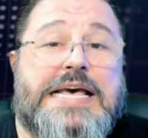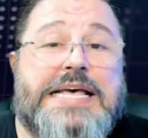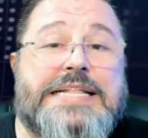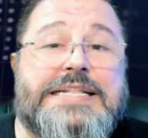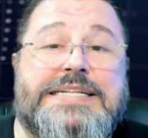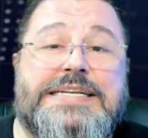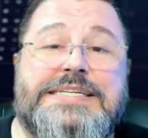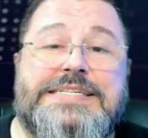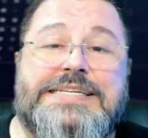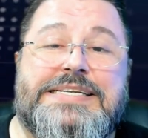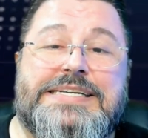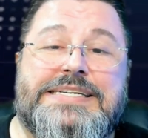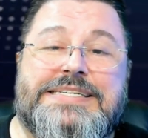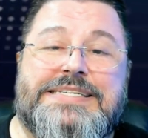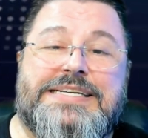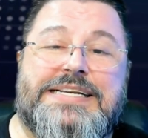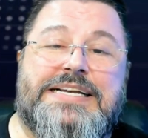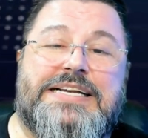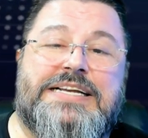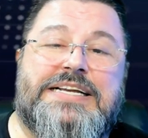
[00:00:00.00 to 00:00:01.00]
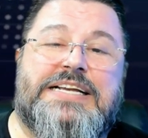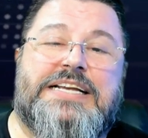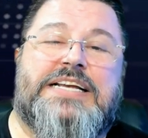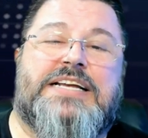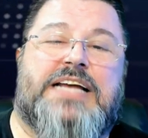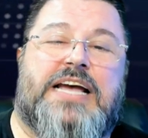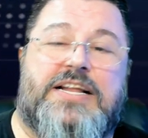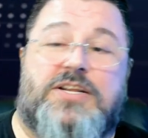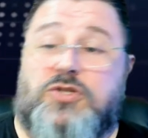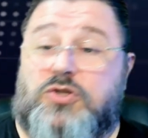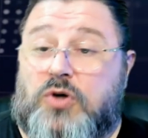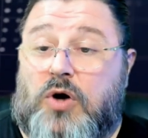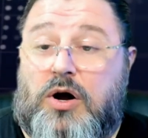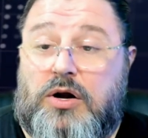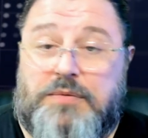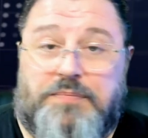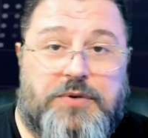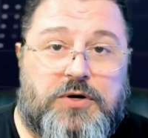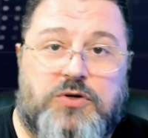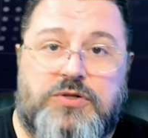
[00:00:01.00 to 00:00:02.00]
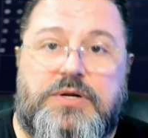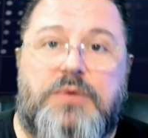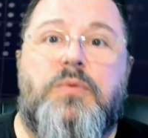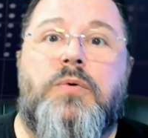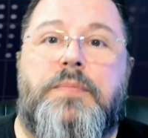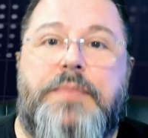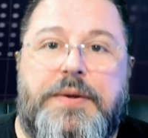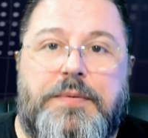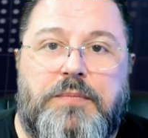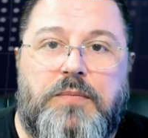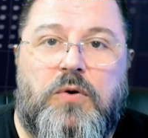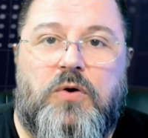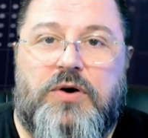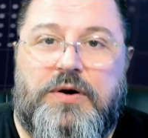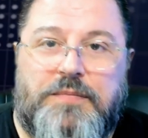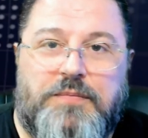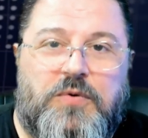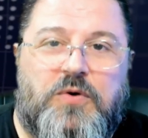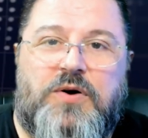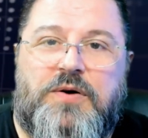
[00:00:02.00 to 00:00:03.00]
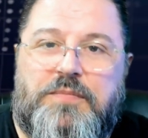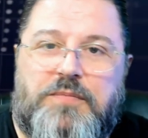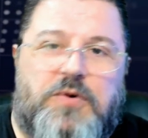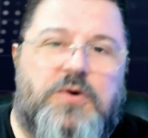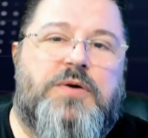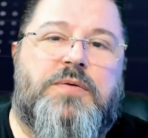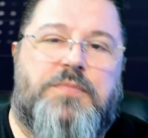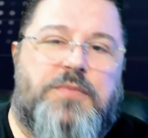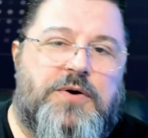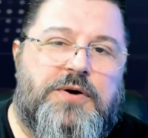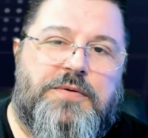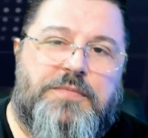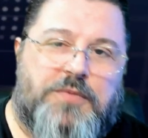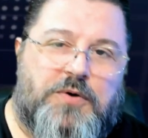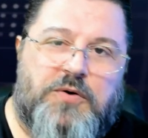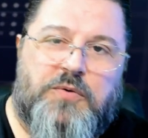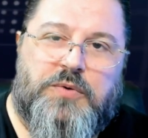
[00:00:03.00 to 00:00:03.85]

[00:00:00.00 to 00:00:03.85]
This is and so on, because there will be more and more and more and more and more.